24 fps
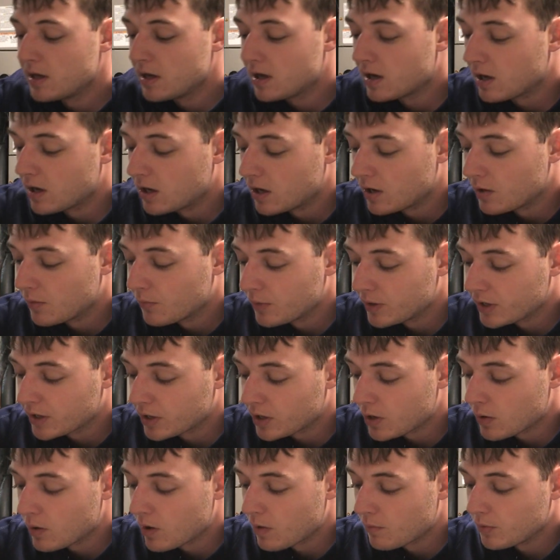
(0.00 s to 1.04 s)
We'll
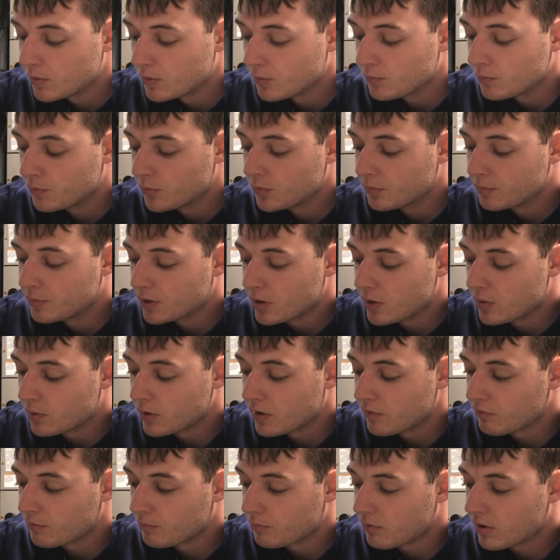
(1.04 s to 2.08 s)
be going
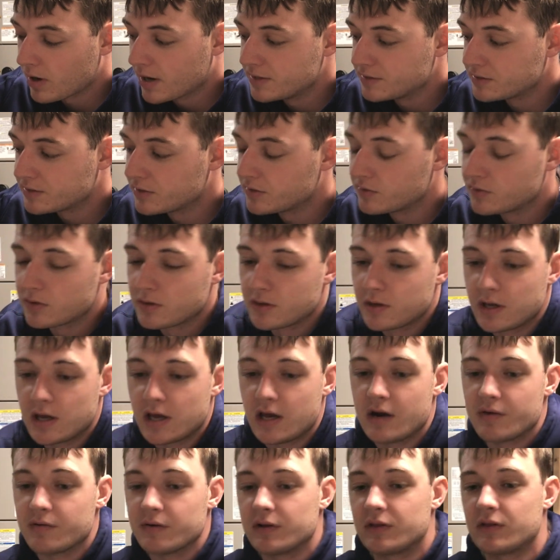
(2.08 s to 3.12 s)
over prices
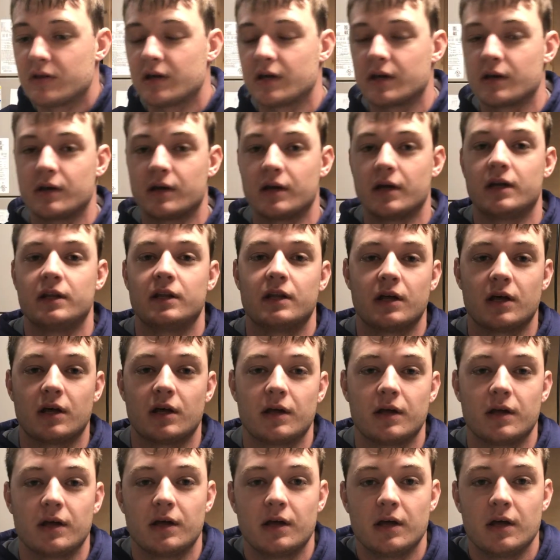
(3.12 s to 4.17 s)
and everything in
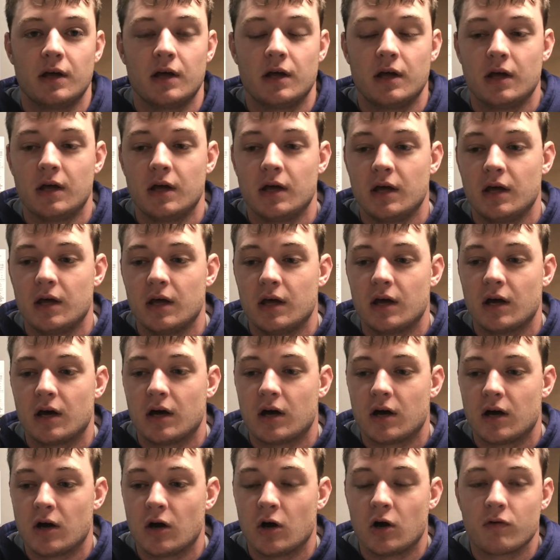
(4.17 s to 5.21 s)

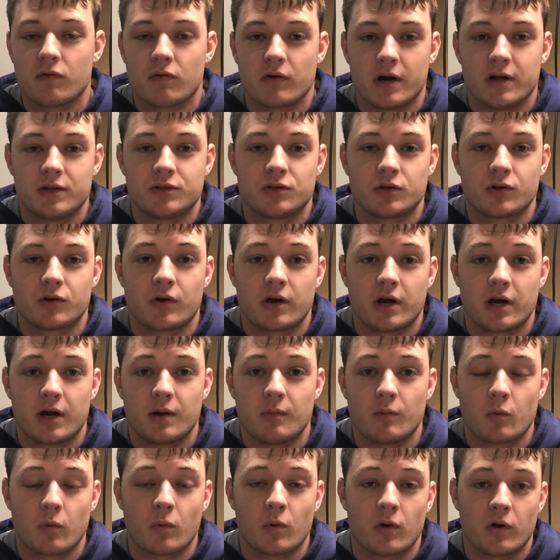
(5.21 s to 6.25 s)
over
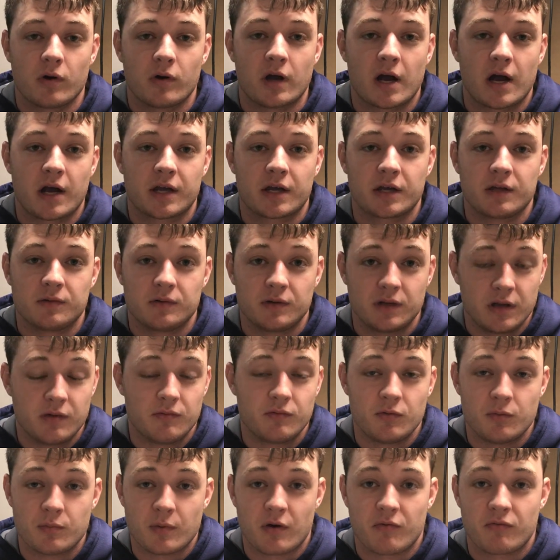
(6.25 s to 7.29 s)
Instagram, or I can give
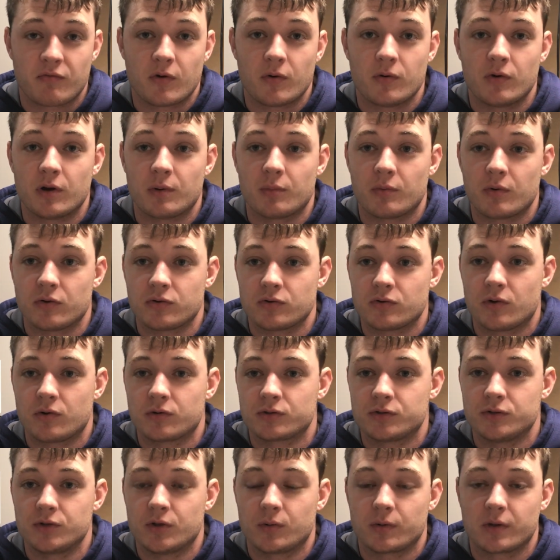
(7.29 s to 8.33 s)
you my phone number as long
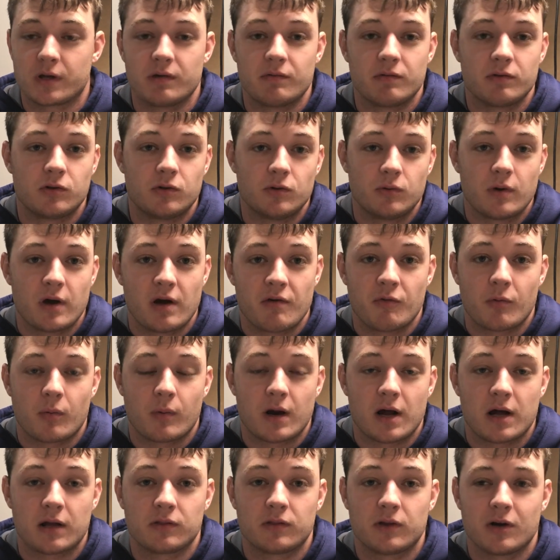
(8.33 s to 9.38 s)
as you don't give it to everyone
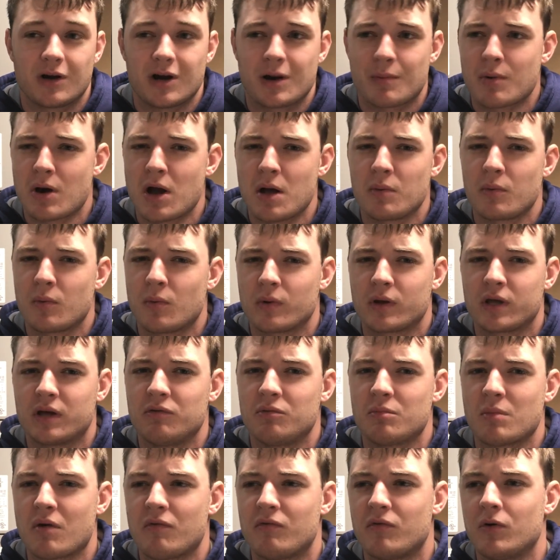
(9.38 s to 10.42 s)
out there. I probably won't give
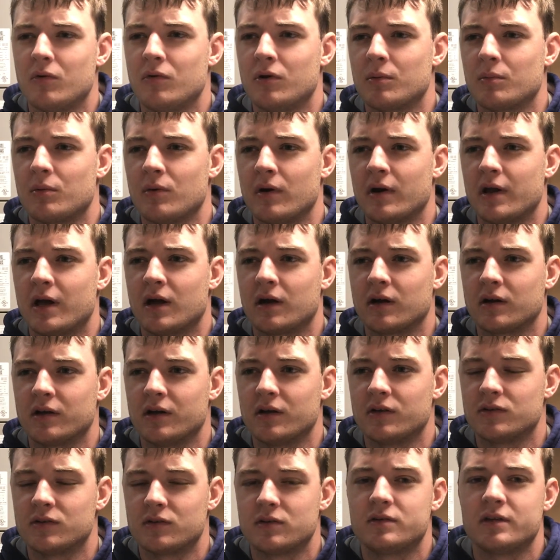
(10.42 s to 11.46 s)
you my phone number now
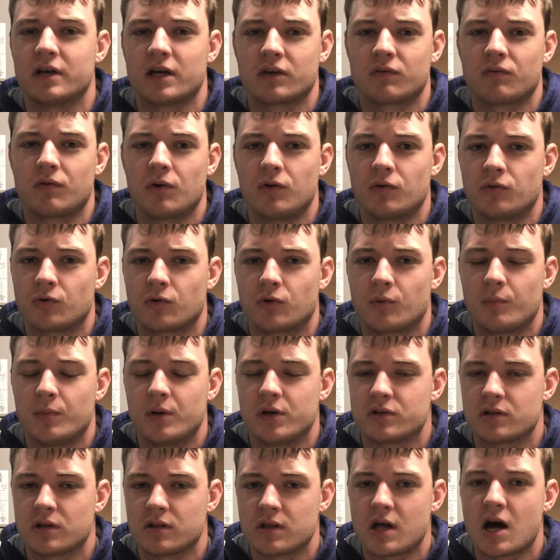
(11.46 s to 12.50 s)
because this next video is going to
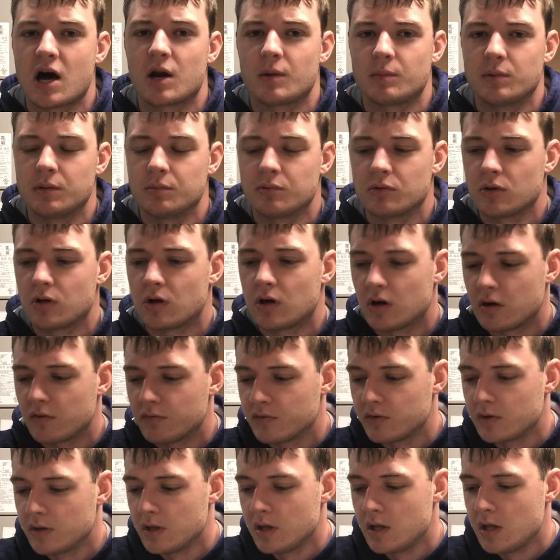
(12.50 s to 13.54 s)
piss a lot of people off.